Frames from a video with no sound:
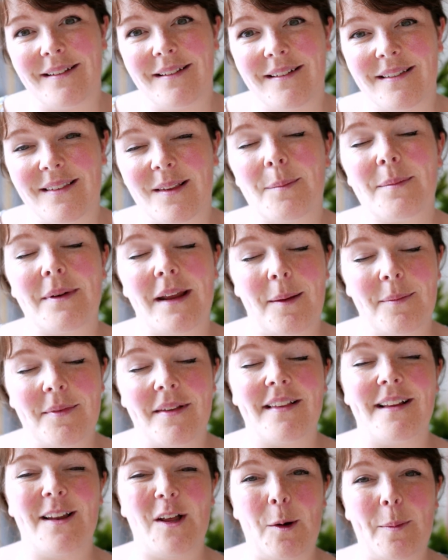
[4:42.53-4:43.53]
Sometimes
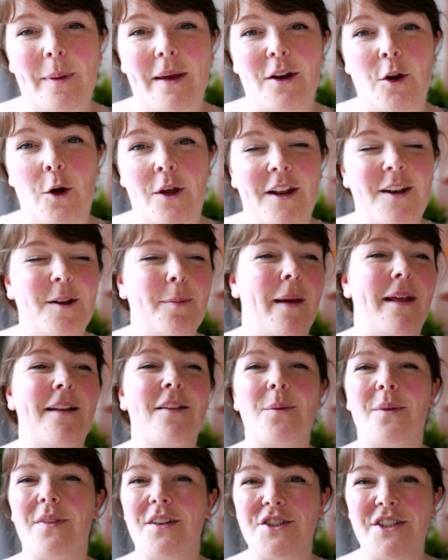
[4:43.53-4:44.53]
it's a little bit annoying. It depends
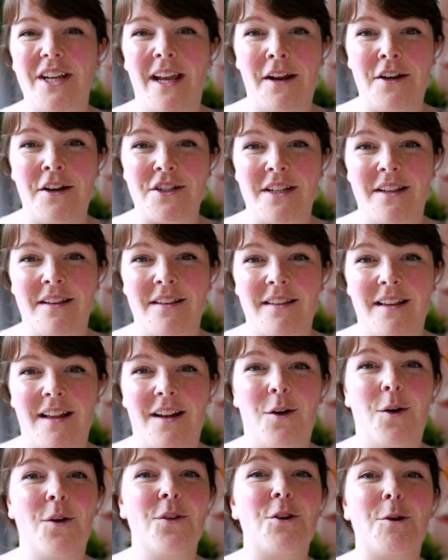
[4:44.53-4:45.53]
what the change is, and
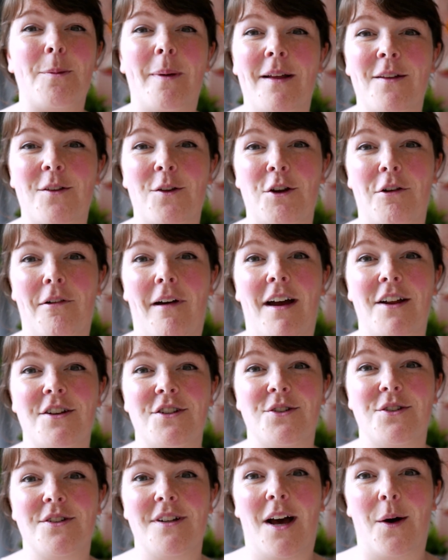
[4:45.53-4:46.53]
it also depends on your
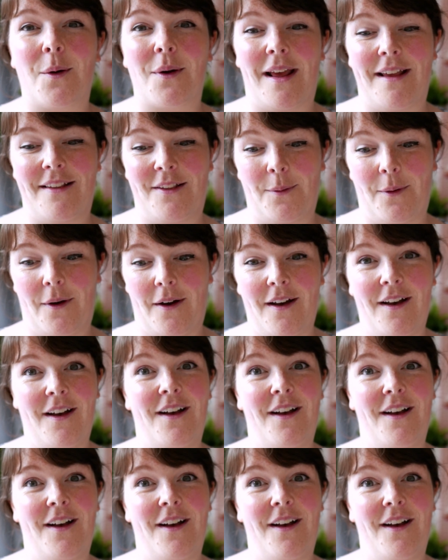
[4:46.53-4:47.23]
attitude and how nice you are.